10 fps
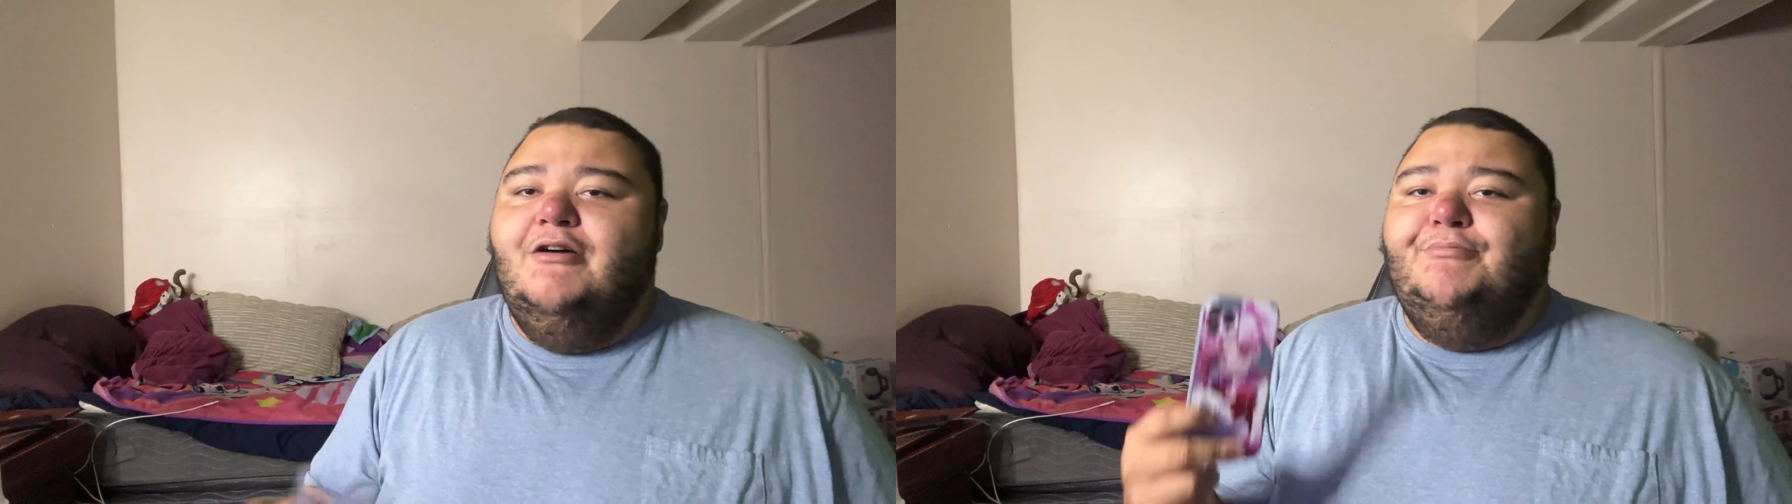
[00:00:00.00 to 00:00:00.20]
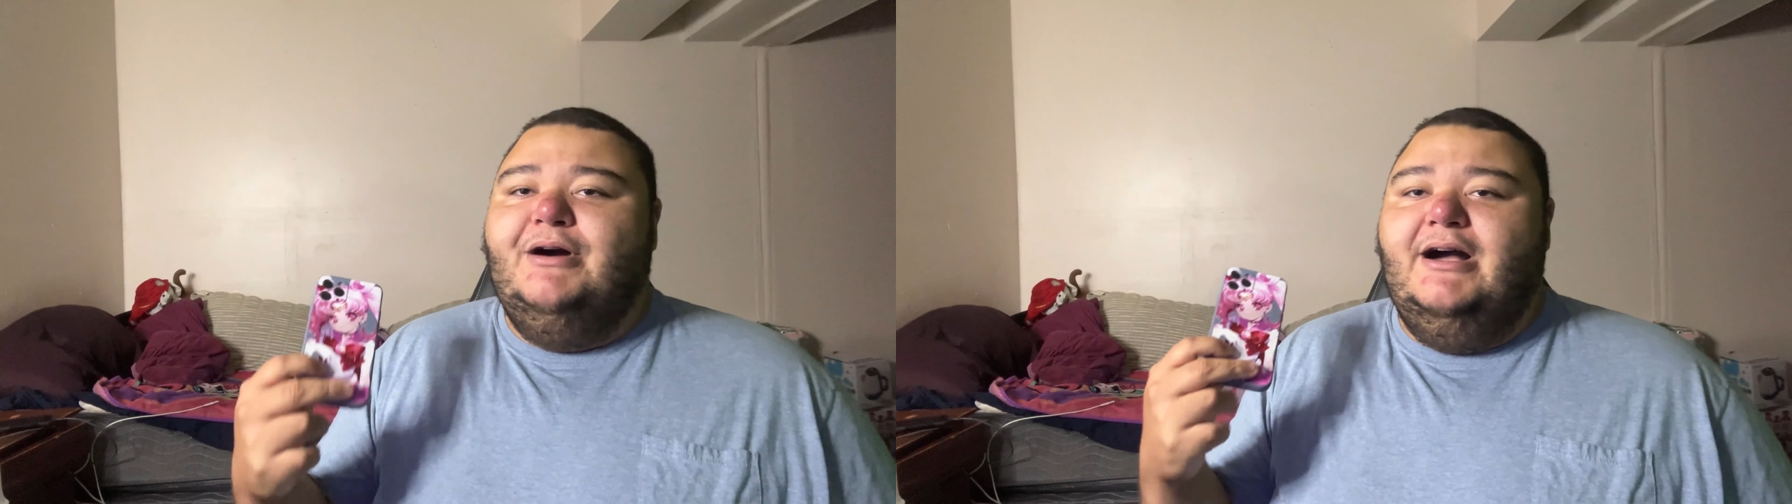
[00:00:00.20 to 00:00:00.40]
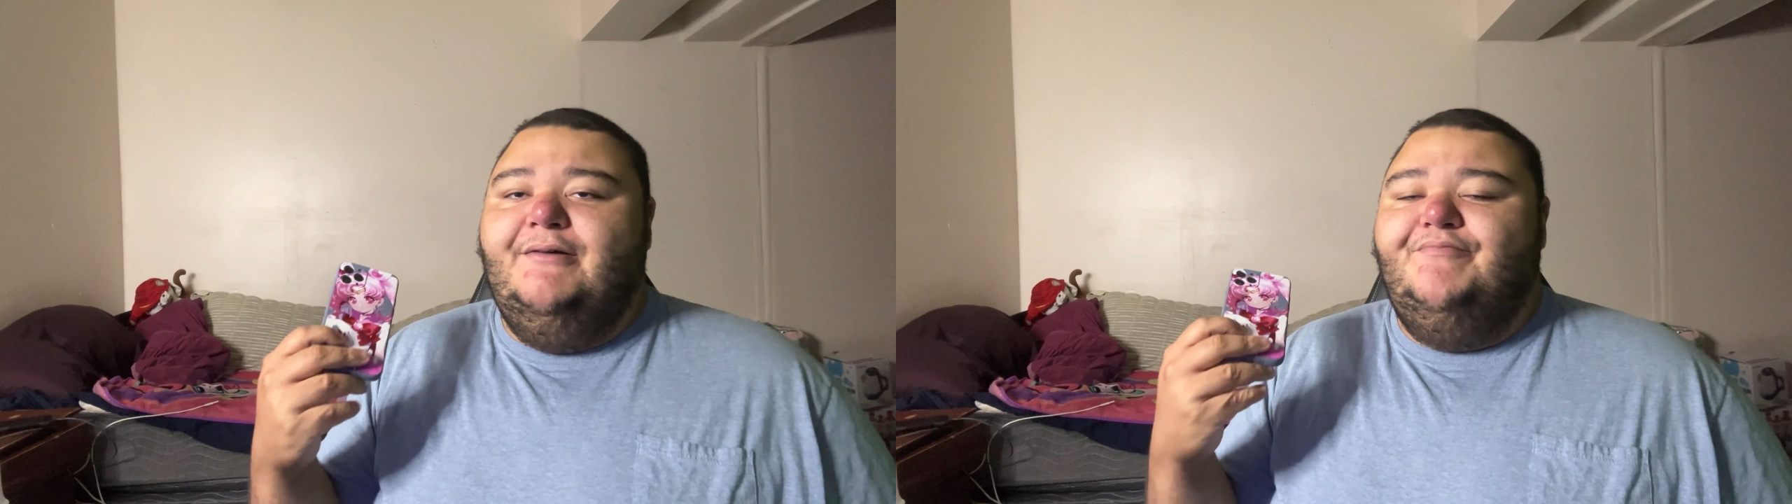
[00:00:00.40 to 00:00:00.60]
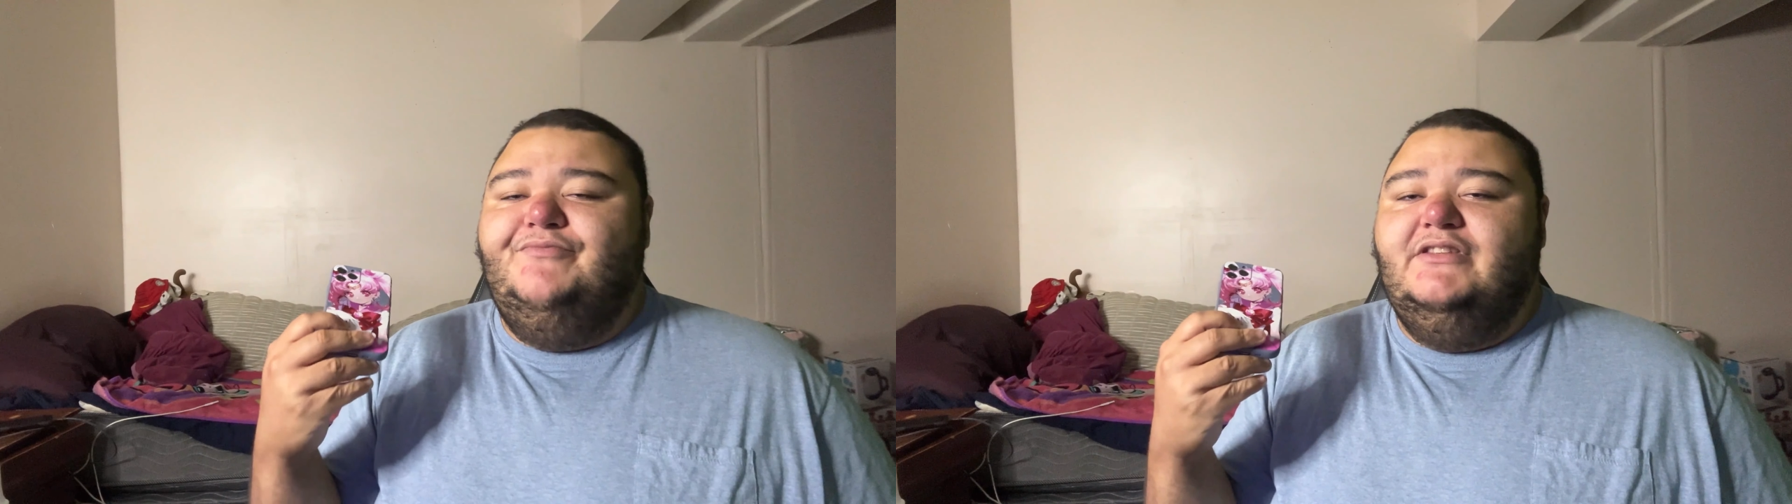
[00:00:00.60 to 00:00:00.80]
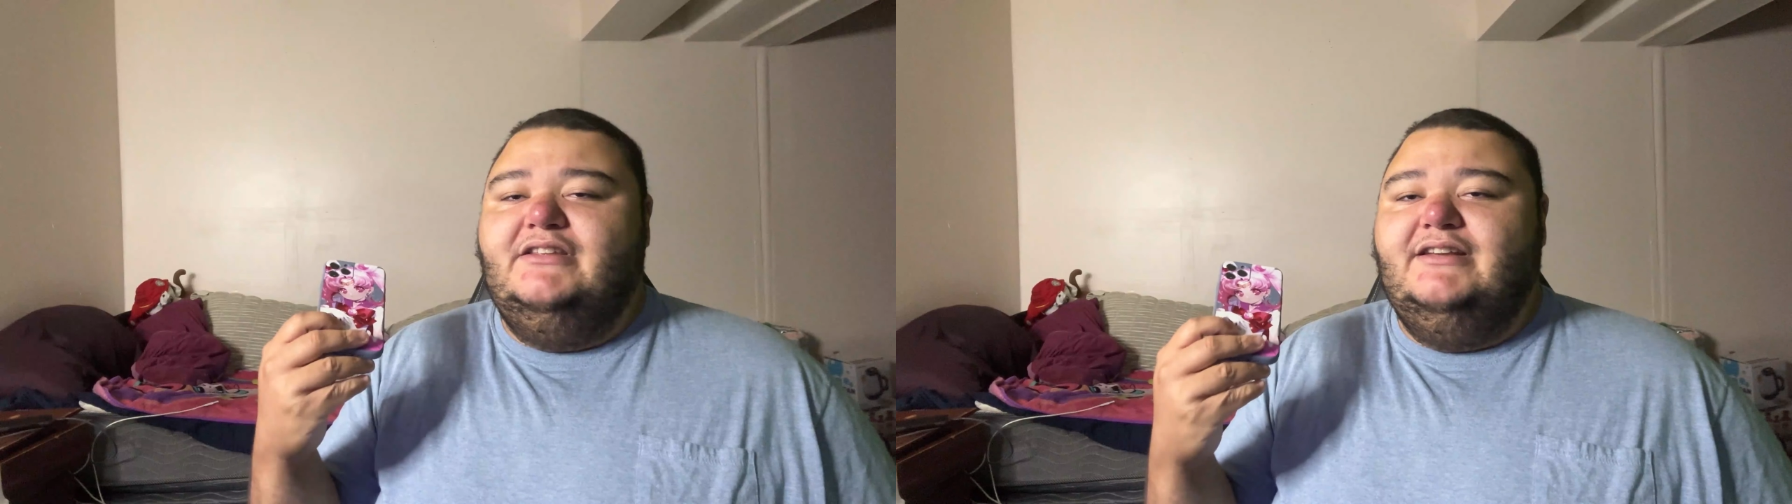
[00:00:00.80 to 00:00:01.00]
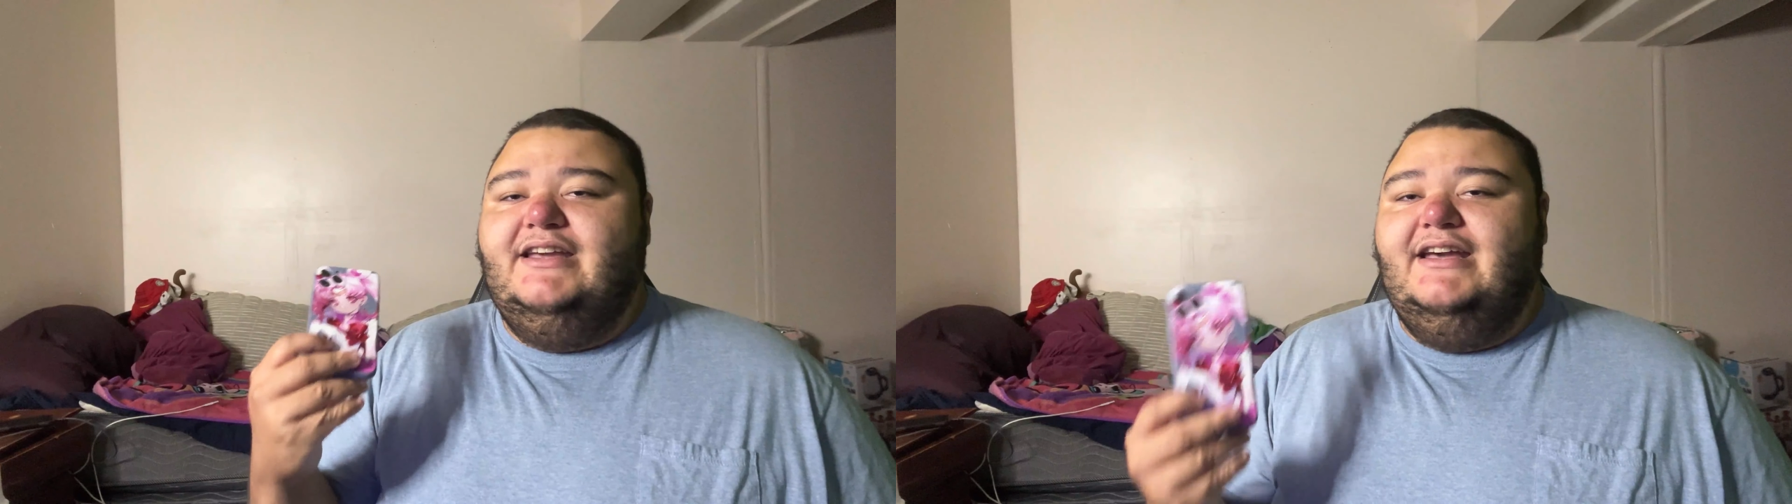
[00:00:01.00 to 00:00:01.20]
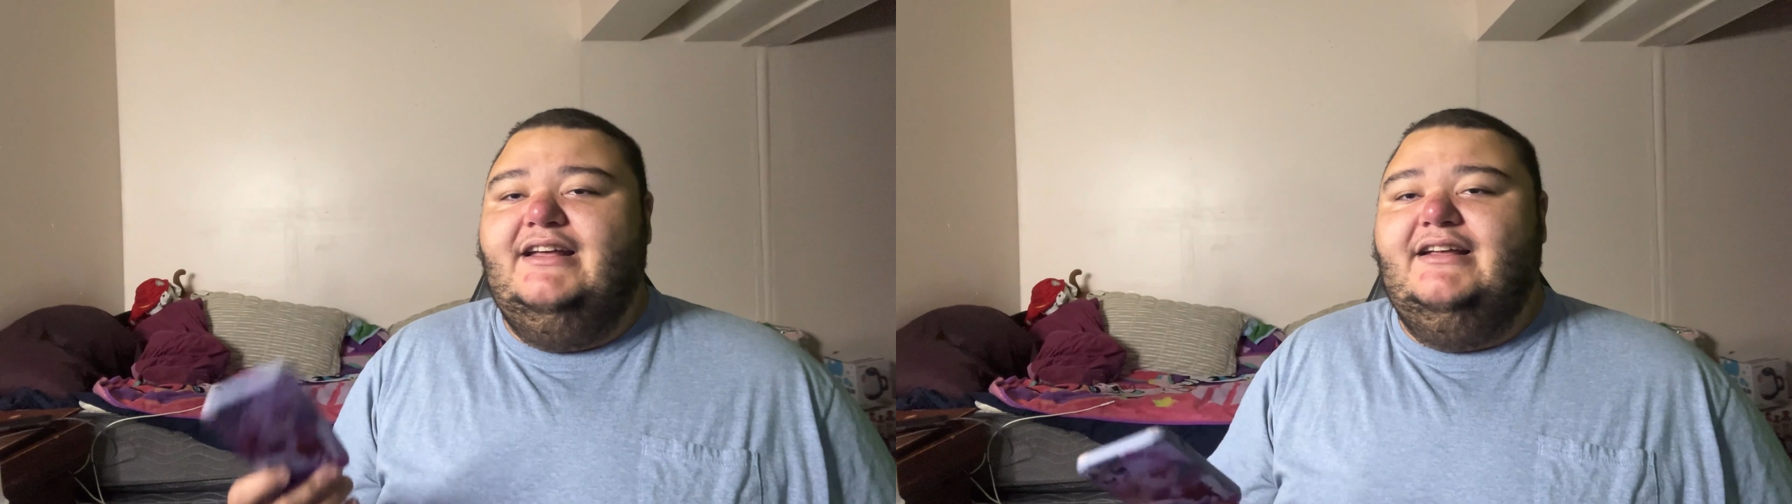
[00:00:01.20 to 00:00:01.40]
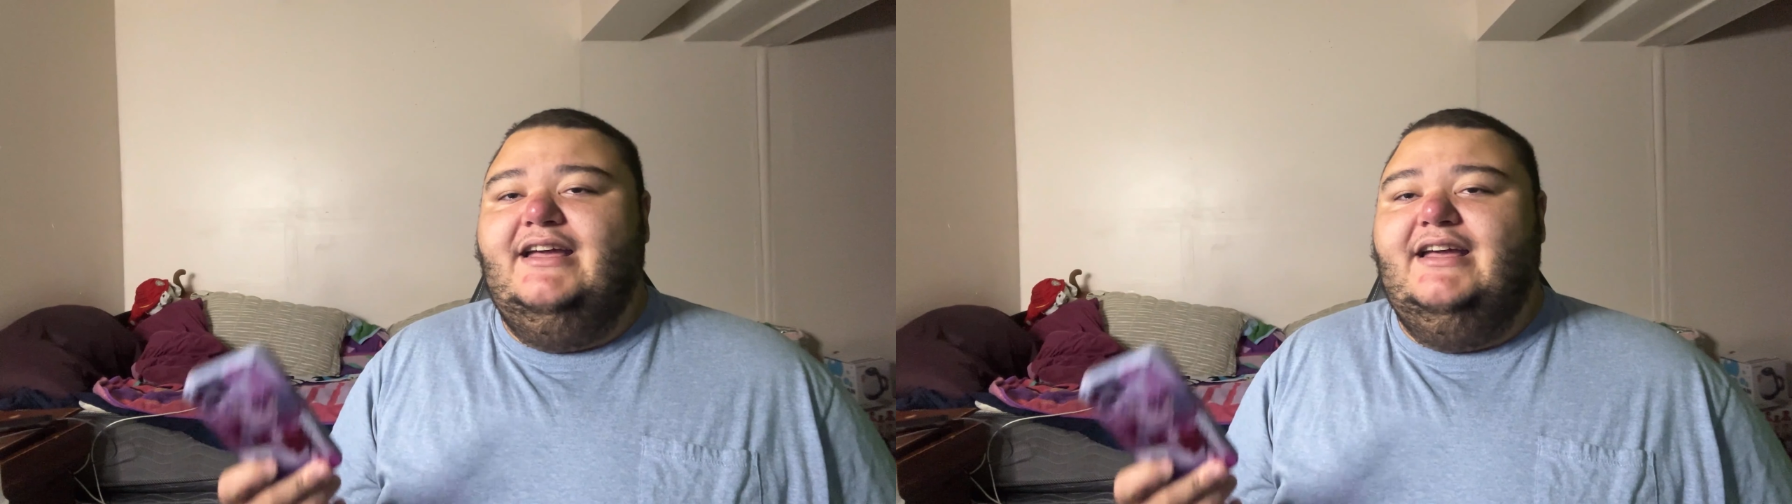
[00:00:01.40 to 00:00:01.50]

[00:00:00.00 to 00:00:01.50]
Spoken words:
but to get